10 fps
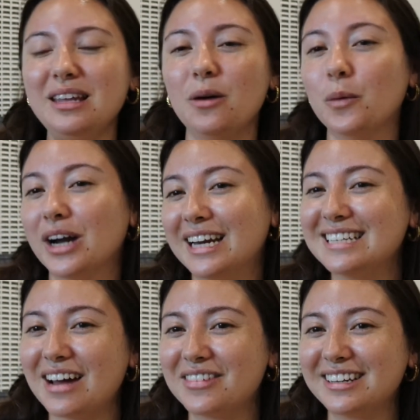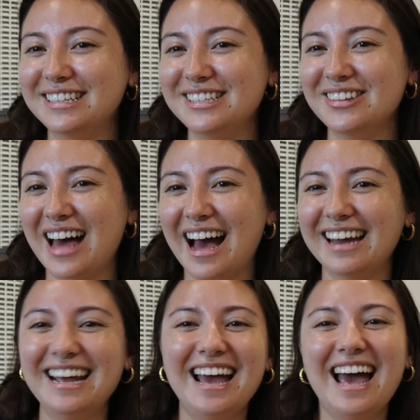we're gonna definitely do
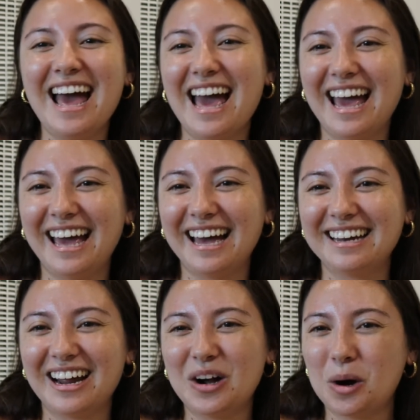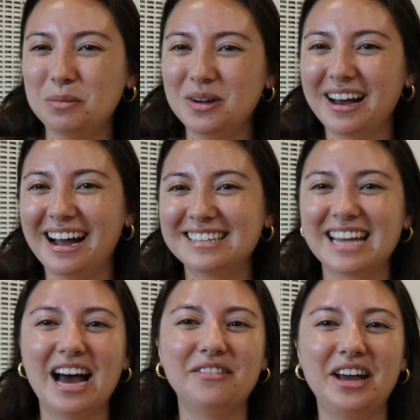that and I hope you guys
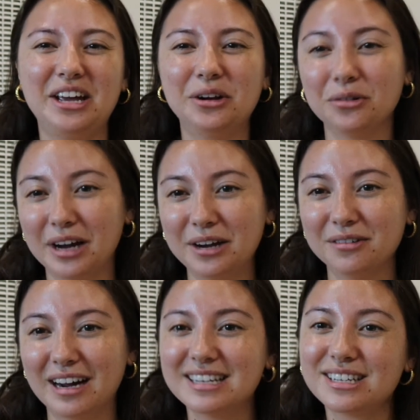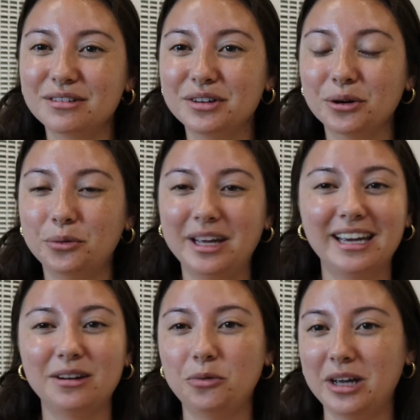have a great rest of your week
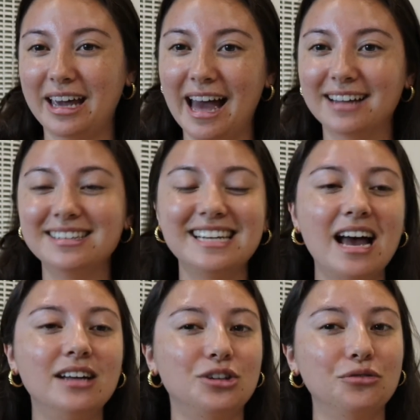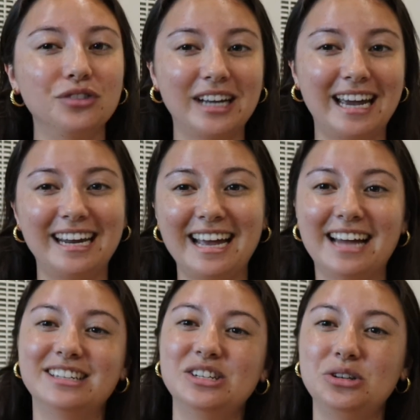and weekend. Don't forget
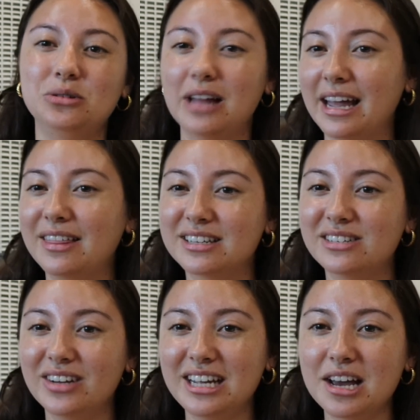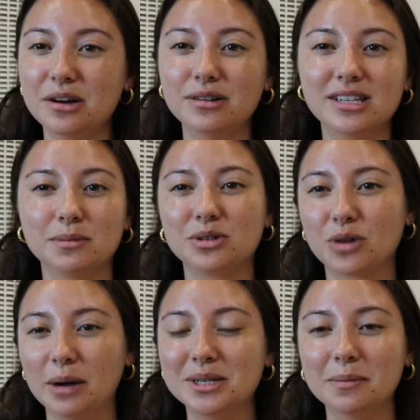again to like this video,
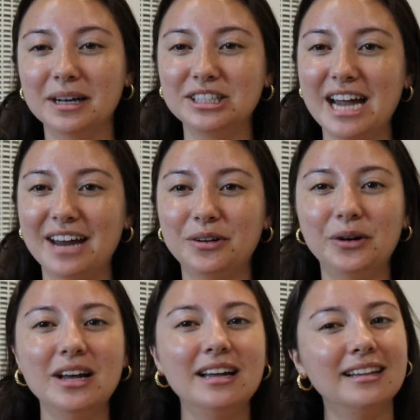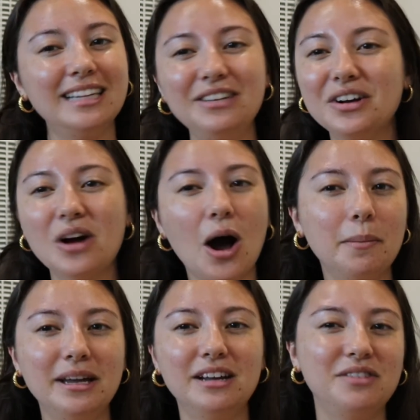subscribe to my channel, leave a
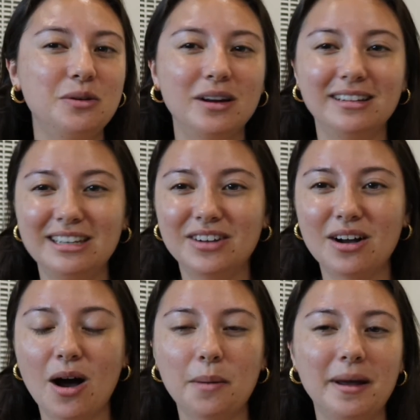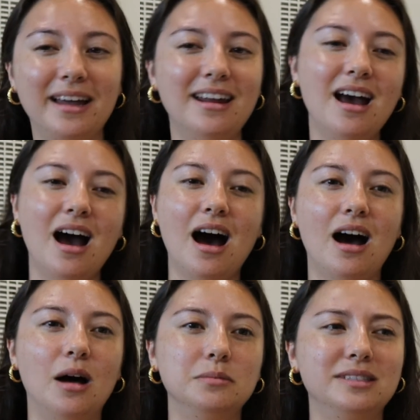comment if you want to leave a comment.
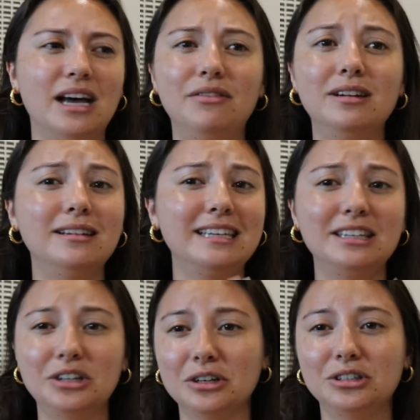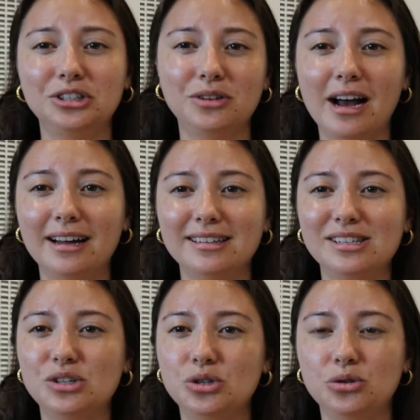Um, definitely encourage you
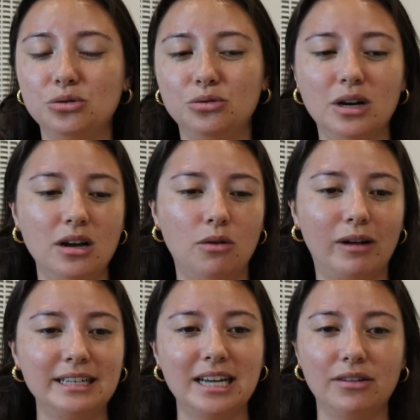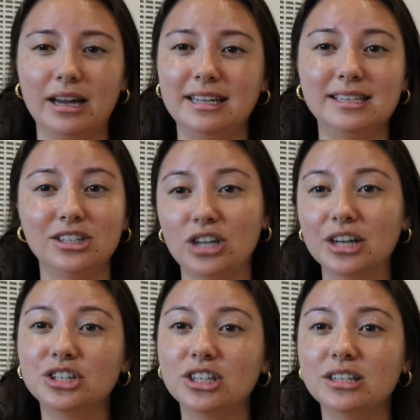guys to write down any
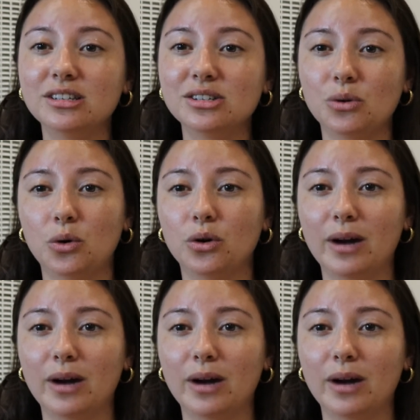suggestions or